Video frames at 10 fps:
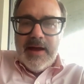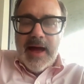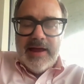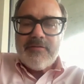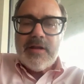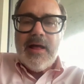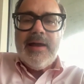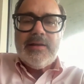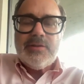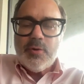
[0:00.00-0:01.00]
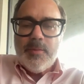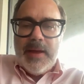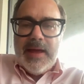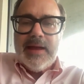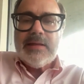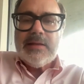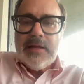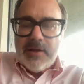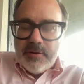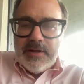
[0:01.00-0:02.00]
I have clients who are paying
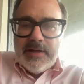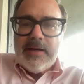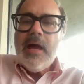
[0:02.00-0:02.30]
literally